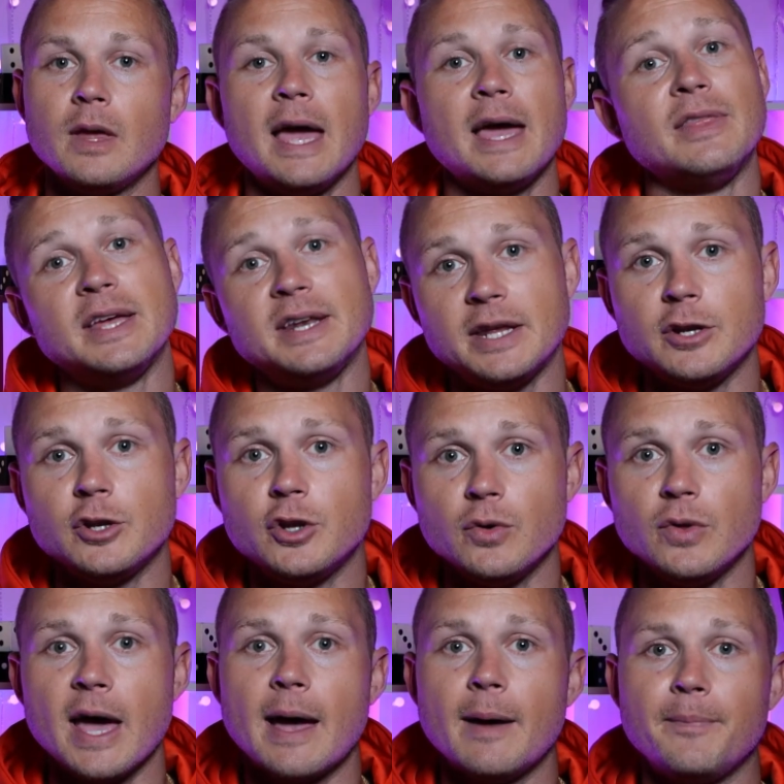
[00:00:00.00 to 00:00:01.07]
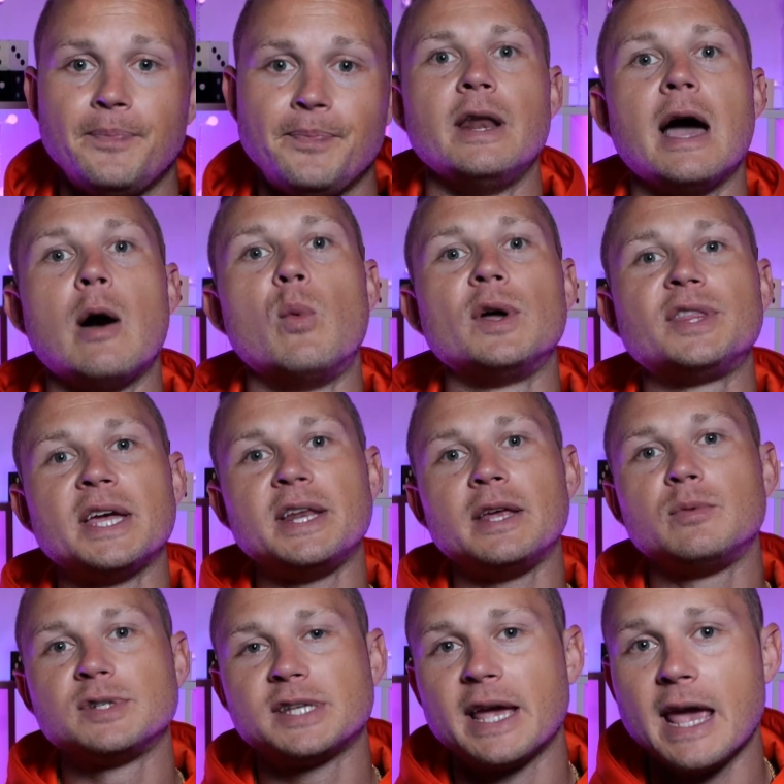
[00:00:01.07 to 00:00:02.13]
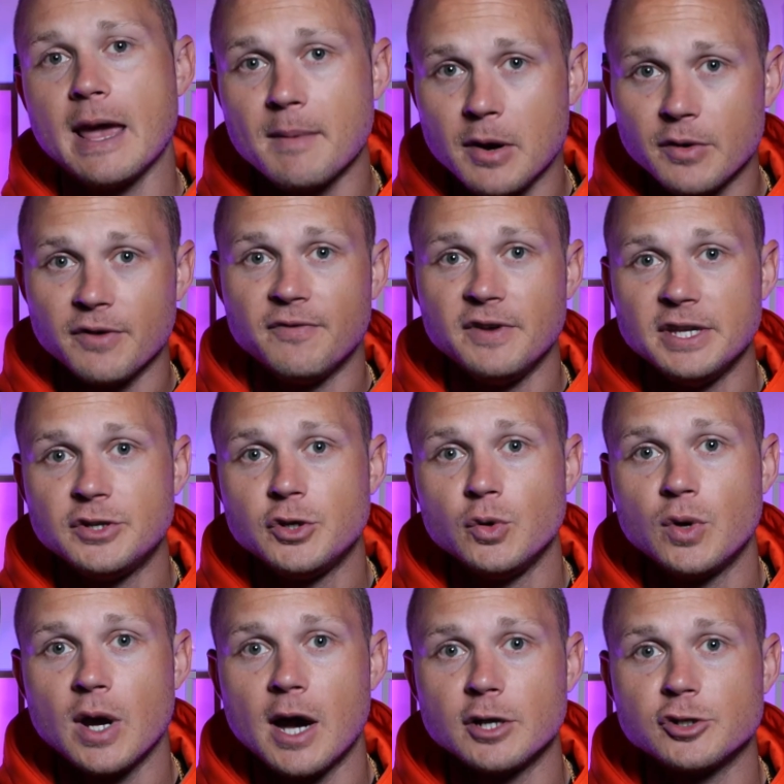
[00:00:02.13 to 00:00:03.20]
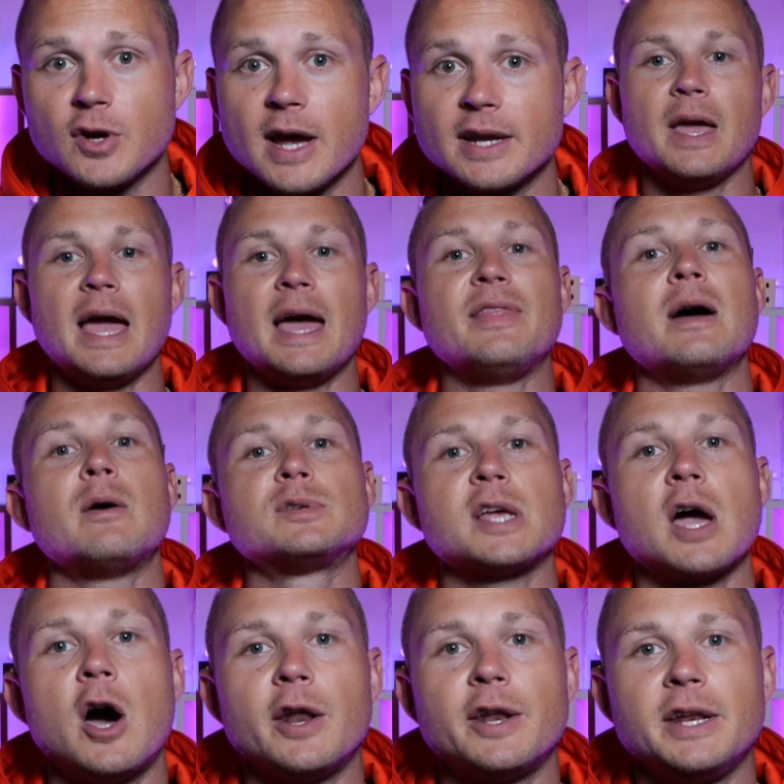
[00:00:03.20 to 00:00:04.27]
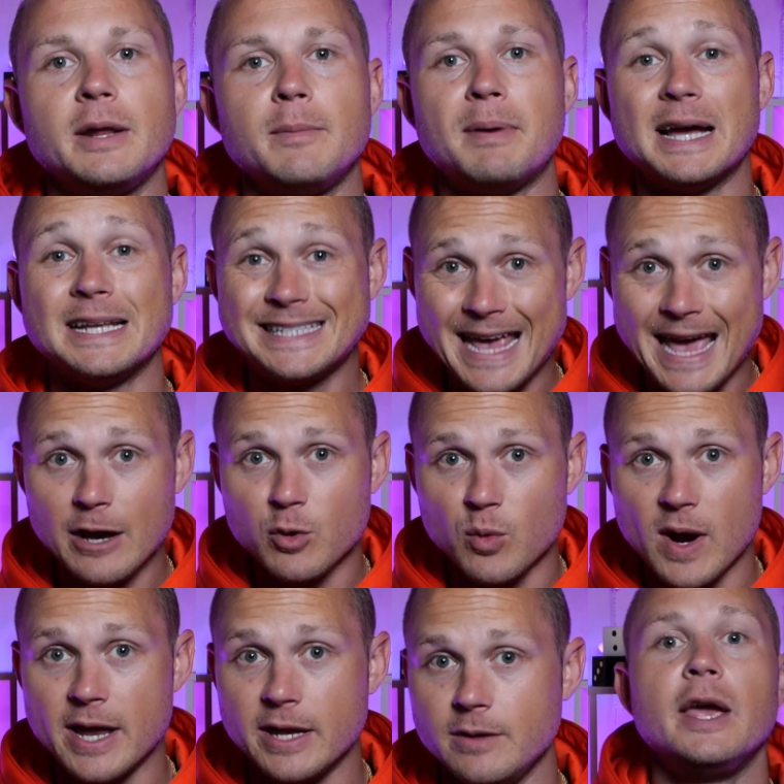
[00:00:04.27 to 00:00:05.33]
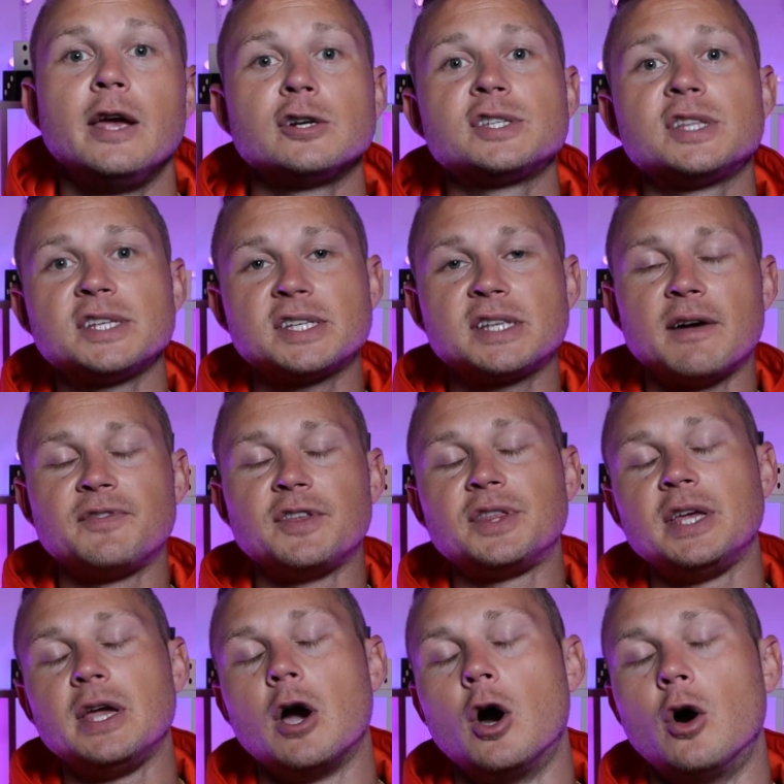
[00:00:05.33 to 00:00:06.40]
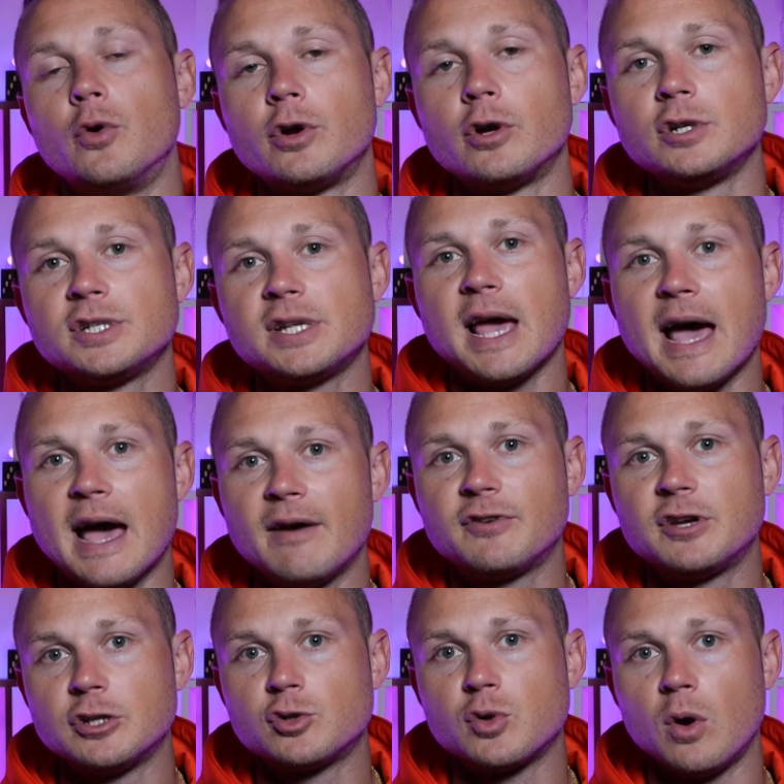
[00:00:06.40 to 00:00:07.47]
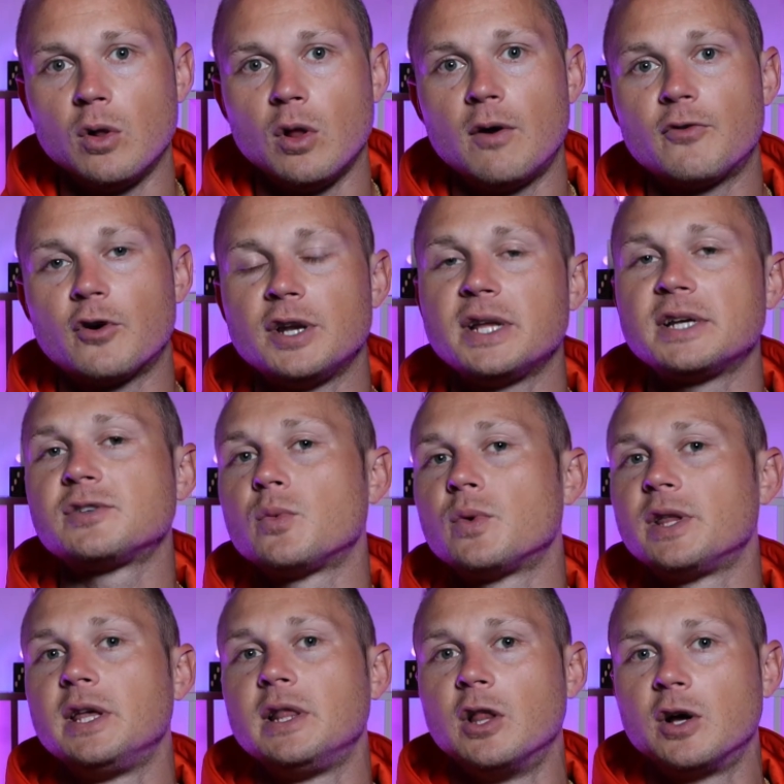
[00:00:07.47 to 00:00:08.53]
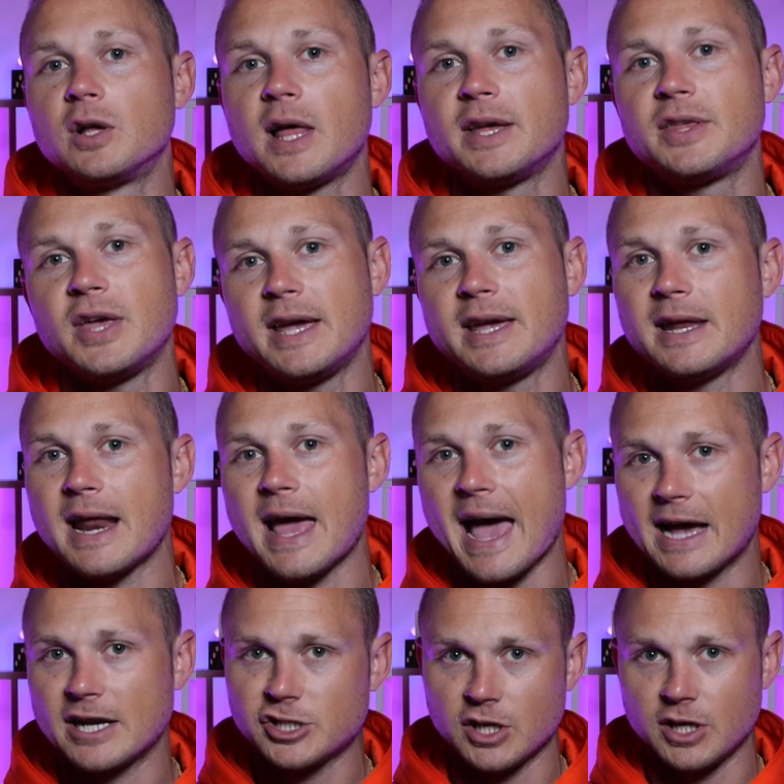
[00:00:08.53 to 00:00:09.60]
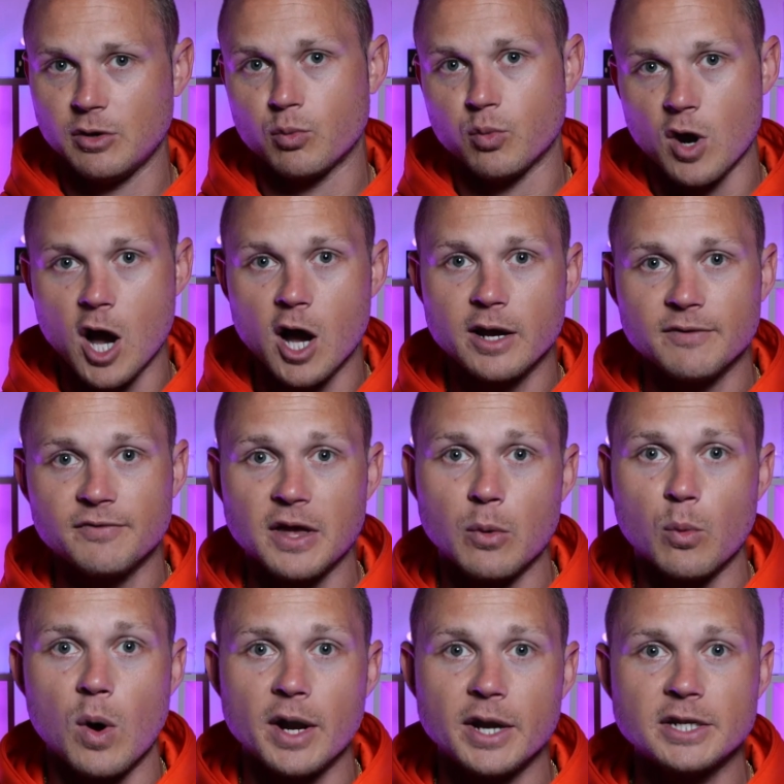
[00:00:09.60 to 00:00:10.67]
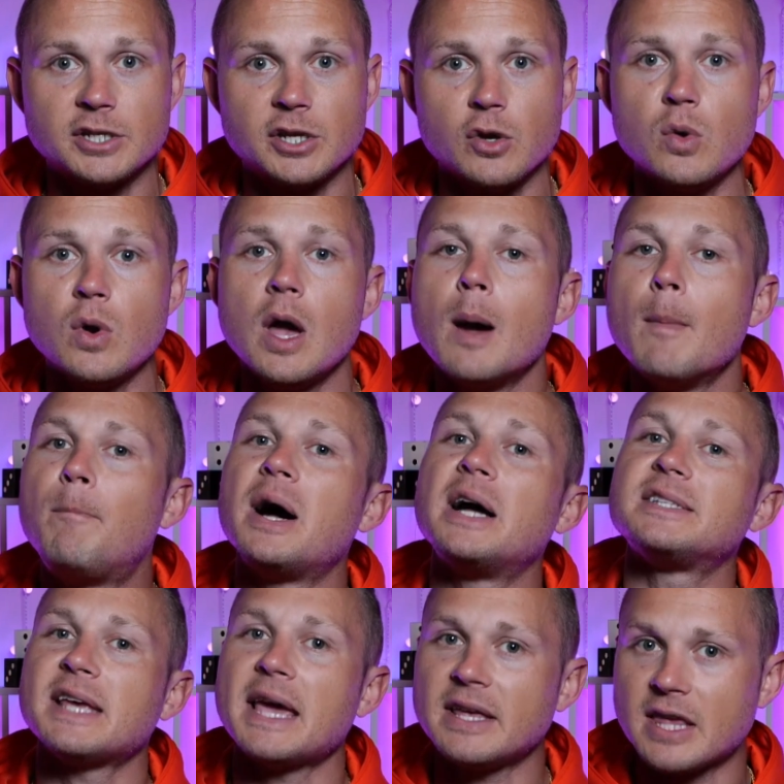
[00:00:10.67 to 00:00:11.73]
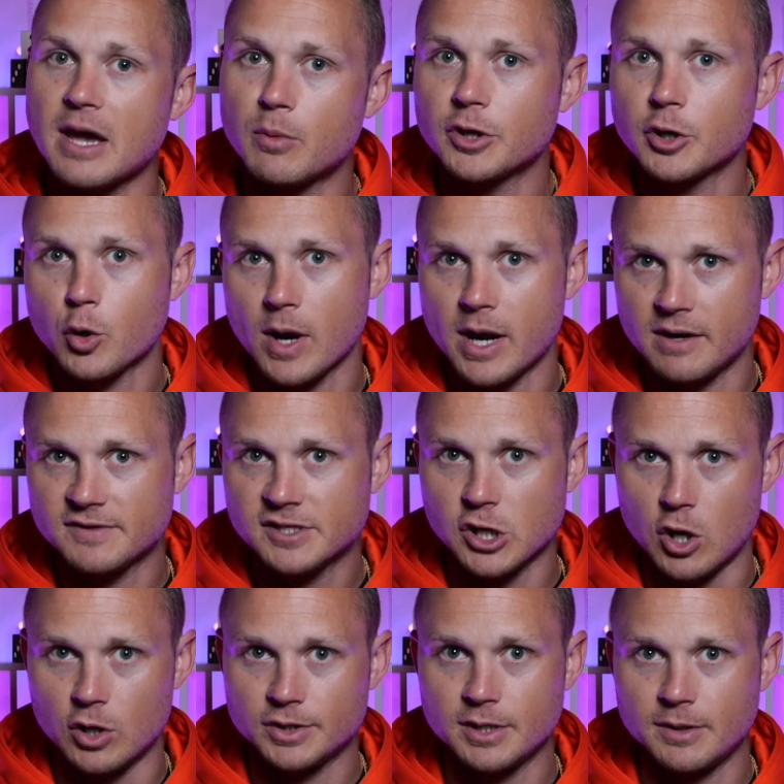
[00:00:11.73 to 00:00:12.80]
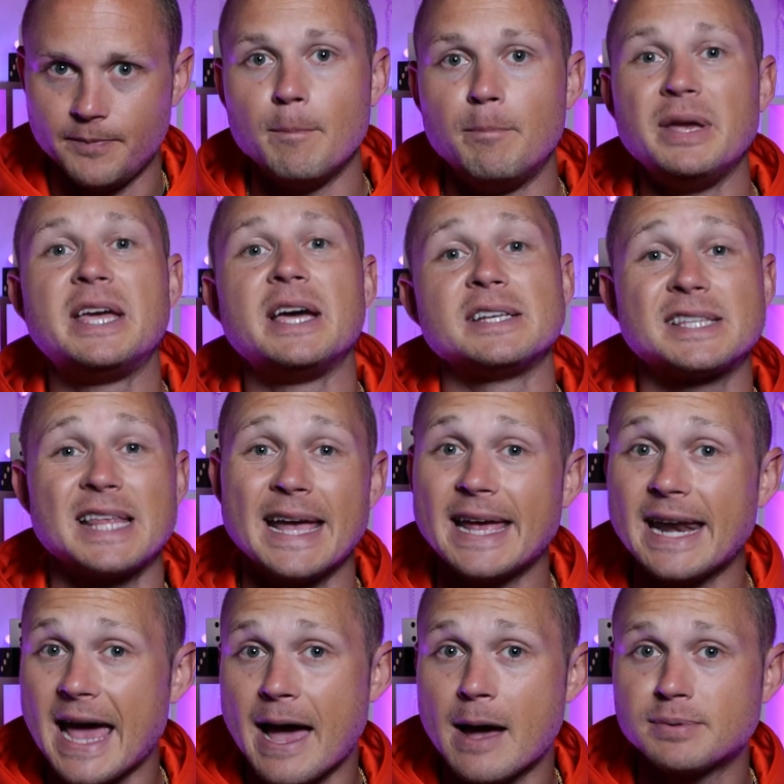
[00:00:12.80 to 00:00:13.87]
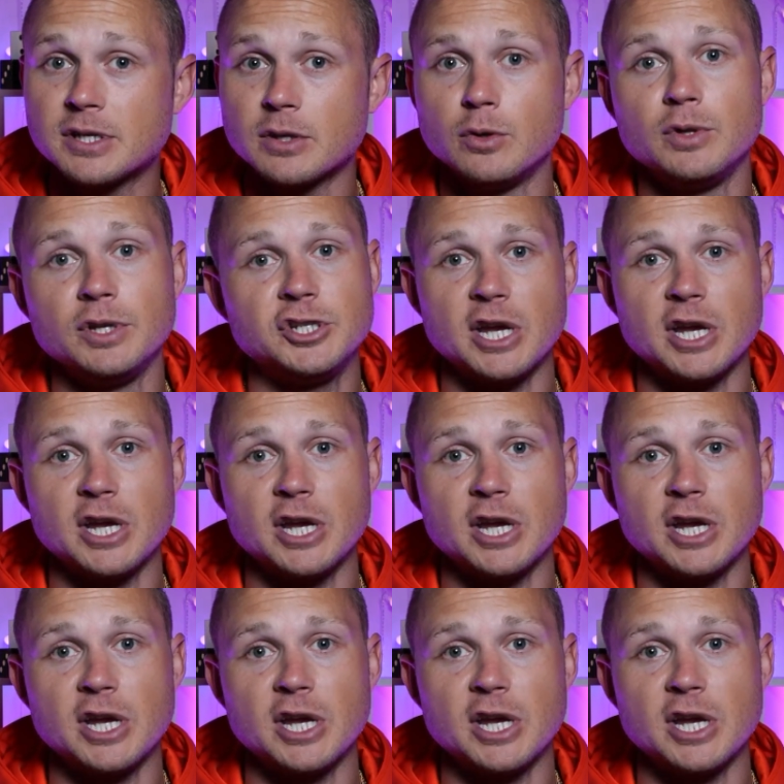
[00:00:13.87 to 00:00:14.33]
And they didn't do that. Now, what they did was they came out with a V2 contract, and that was audited by TechRate. Here's the stuff that the owners have control over. It doesn't really look like they can actually rug if they wanted to, but take that with a grain of salt because they can absolutely